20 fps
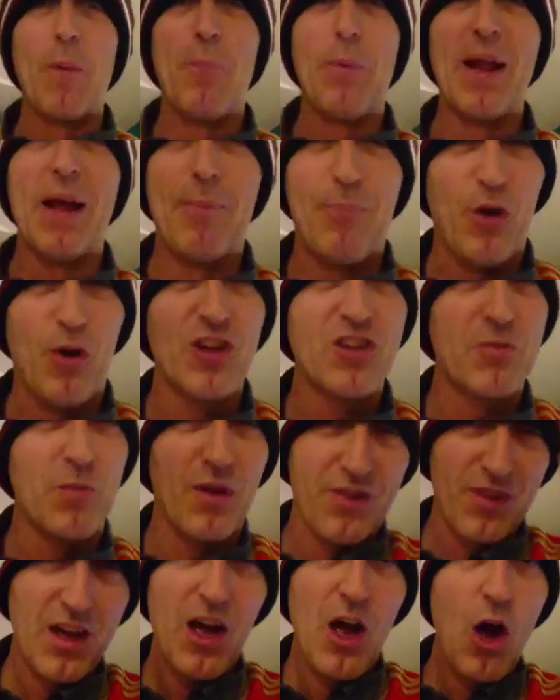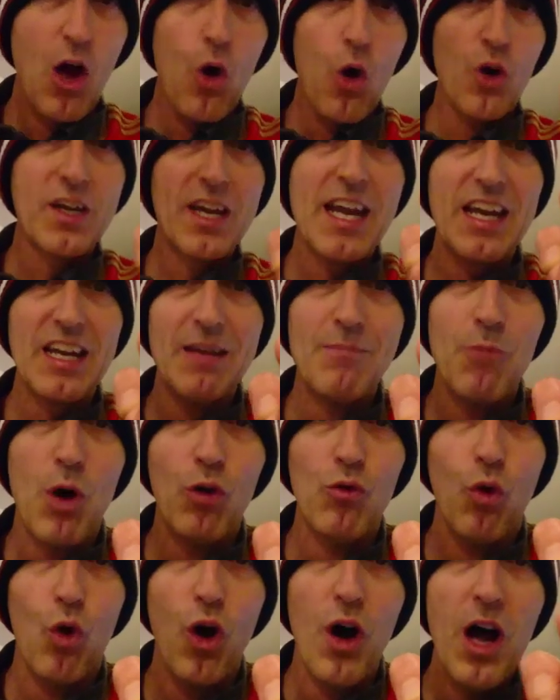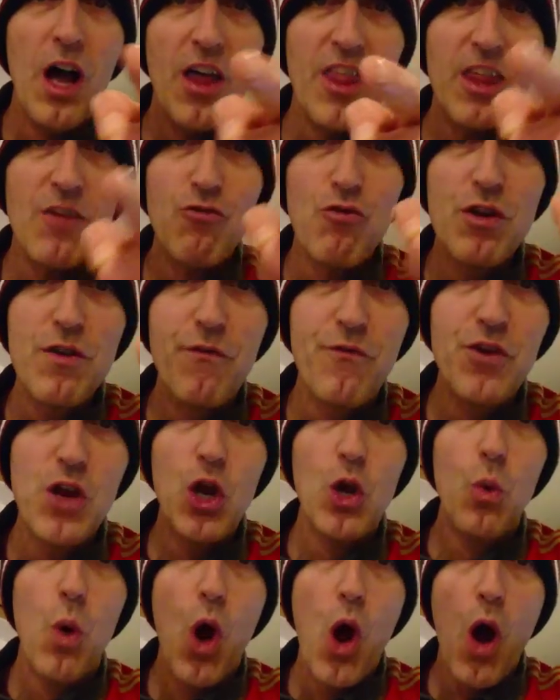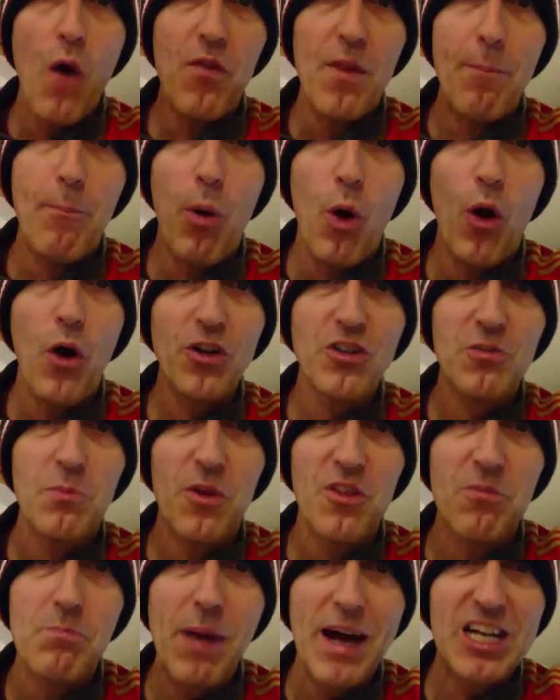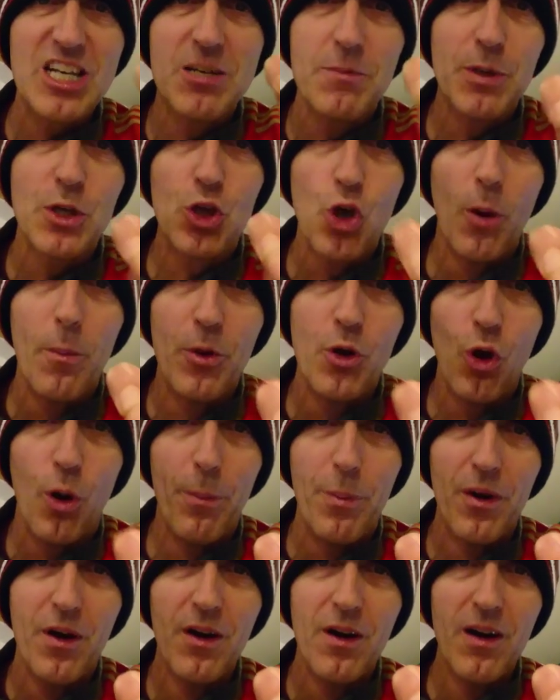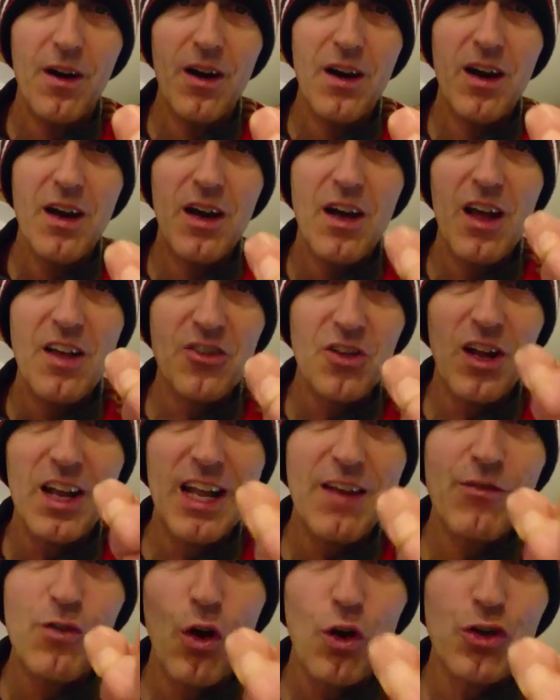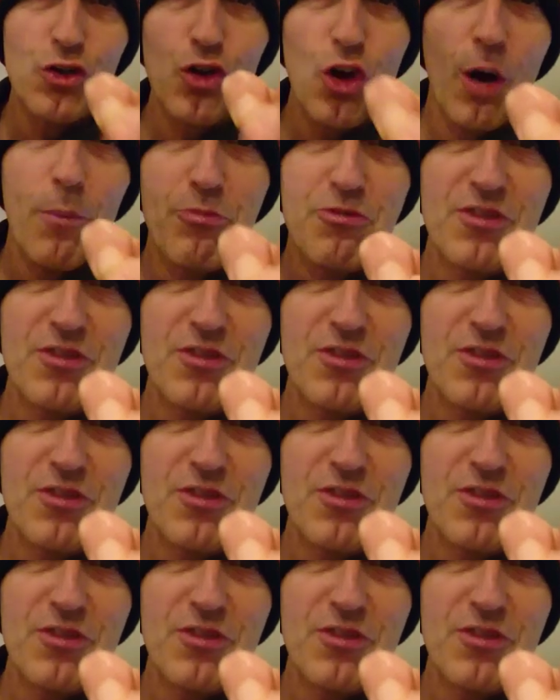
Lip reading: we play Portsmouth. Okay, tomorrow, the review of the Portsmouth match will be coming up. So leave your score